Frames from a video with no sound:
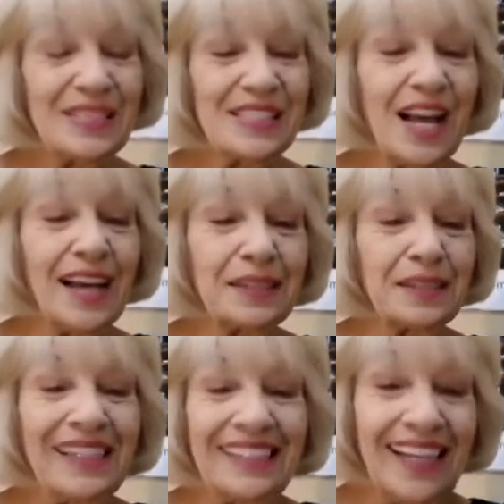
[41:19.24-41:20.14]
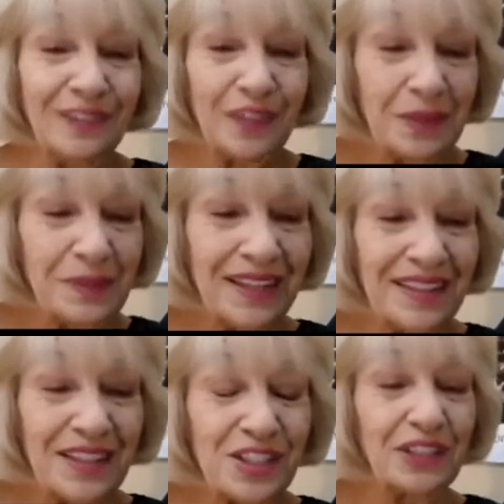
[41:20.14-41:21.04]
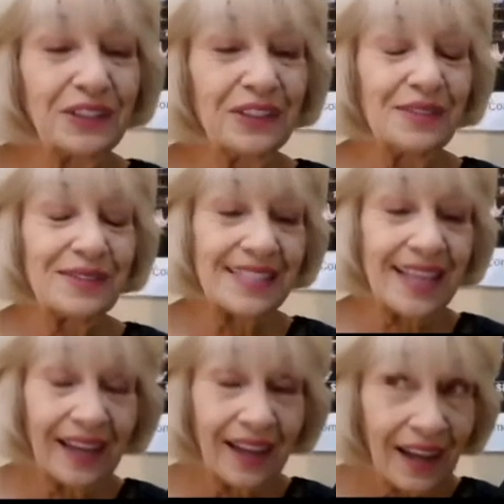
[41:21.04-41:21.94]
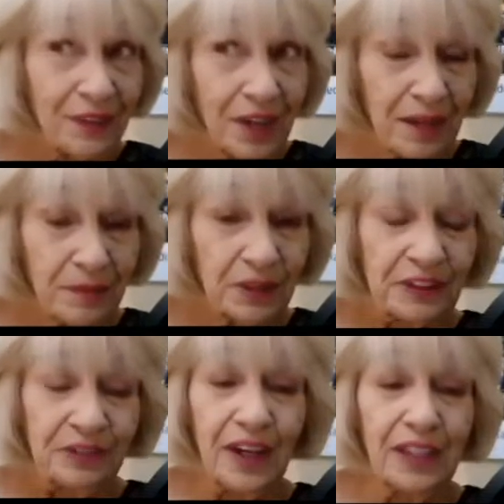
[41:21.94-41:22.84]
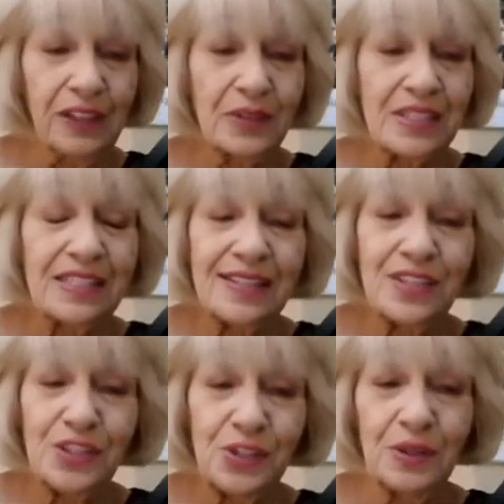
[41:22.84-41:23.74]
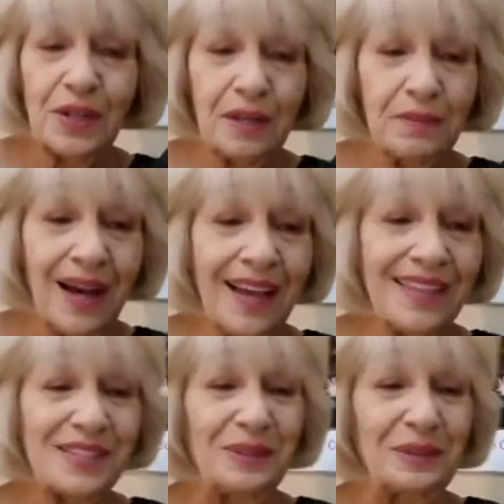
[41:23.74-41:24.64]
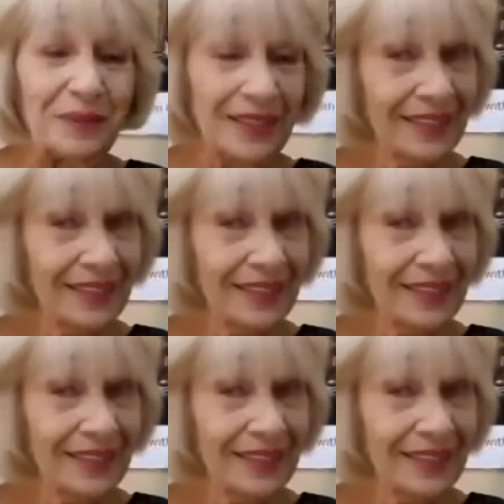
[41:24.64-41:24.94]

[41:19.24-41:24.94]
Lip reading: was talking about having him on the show, and he was like, I've got more followers. Let's do it on my Zoom.